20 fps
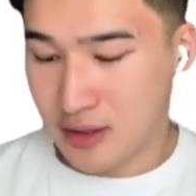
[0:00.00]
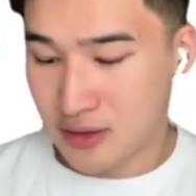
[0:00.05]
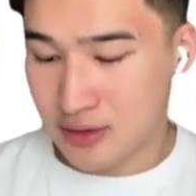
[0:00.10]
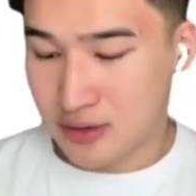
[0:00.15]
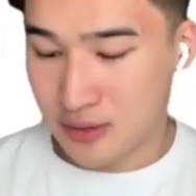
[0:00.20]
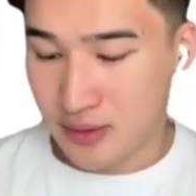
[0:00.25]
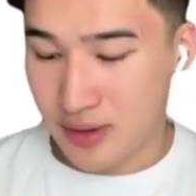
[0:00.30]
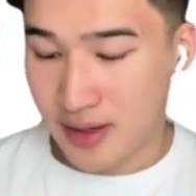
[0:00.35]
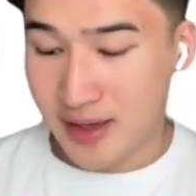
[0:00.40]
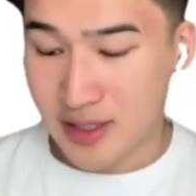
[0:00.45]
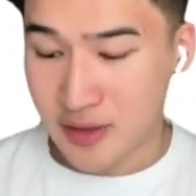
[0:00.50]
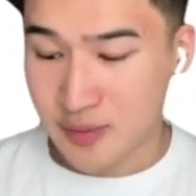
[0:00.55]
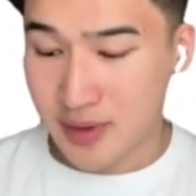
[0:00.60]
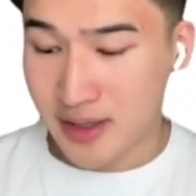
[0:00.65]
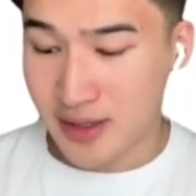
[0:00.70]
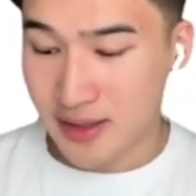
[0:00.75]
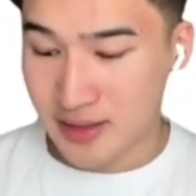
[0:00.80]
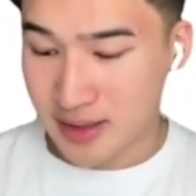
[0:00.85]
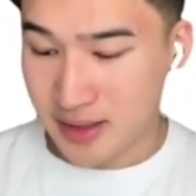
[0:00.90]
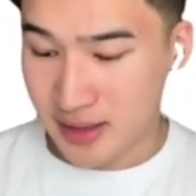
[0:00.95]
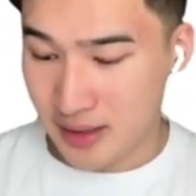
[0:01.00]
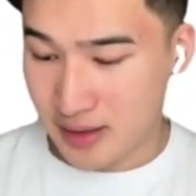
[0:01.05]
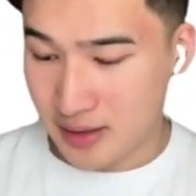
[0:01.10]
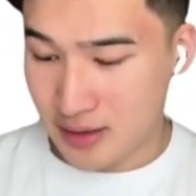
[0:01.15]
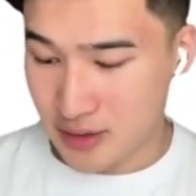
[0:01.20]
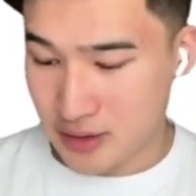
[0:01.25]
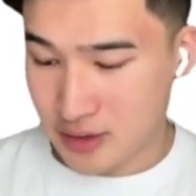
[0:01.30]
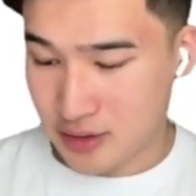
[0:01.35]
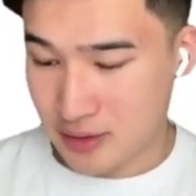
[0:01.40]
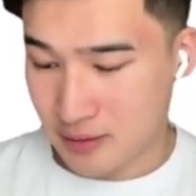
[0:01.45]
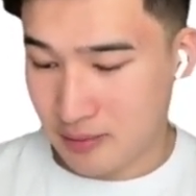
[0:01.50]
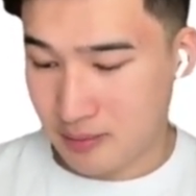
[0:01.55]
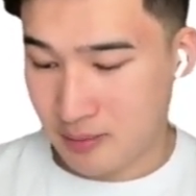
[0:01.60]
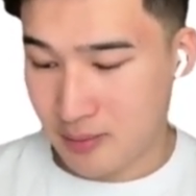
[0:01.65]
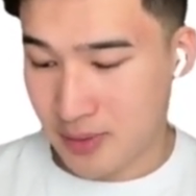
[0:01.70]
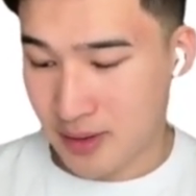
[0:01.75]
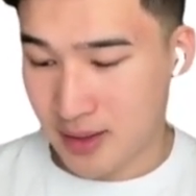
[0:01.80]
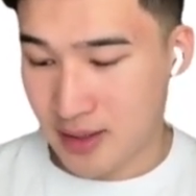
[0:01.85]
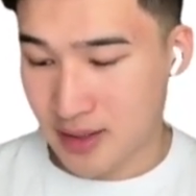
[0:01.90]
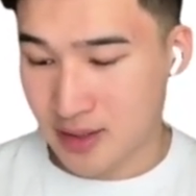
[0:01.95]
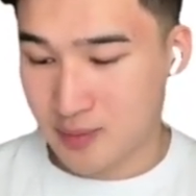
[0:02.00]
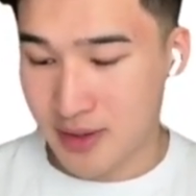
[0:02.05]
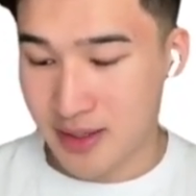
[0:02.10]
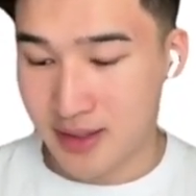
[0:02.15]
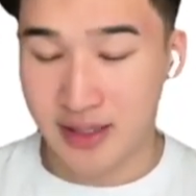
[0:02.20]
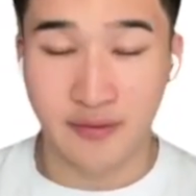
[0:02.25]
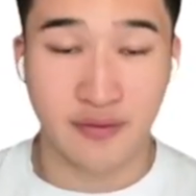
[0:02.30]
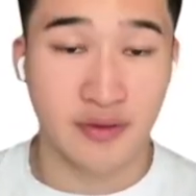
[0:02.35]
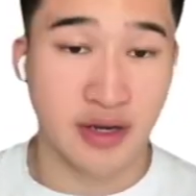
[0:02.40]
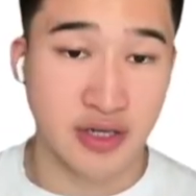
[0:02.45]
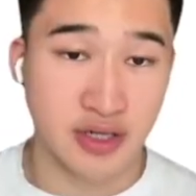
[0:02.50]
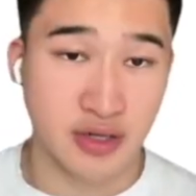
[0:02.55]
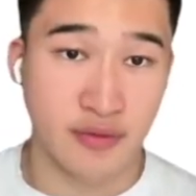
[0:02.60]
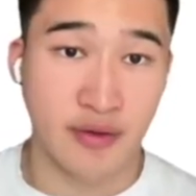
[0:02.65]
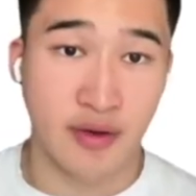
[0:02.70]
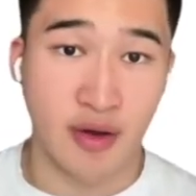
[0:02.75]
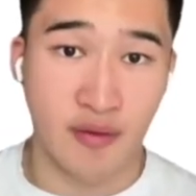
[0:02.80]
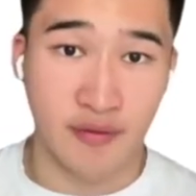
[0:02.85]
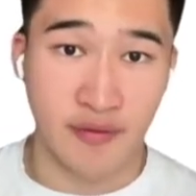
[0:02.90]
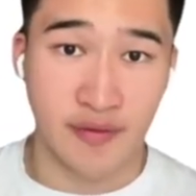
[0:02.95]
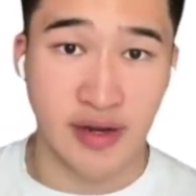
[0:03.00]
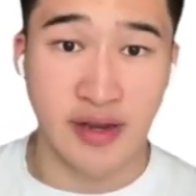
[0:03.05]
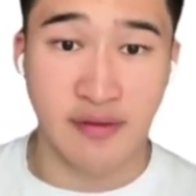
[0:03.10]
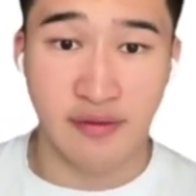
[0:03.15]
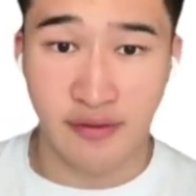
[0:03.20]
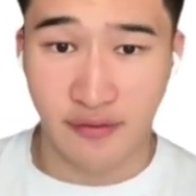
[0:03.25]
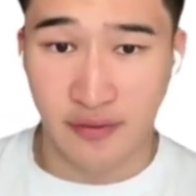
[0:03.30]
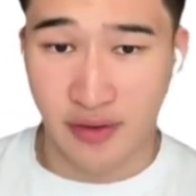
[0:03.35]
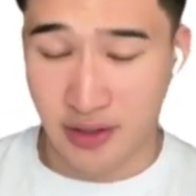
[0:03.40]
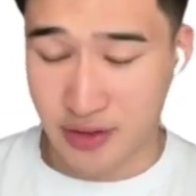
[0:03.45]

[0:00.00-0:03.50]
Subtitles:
So x minus h, because by definition of an even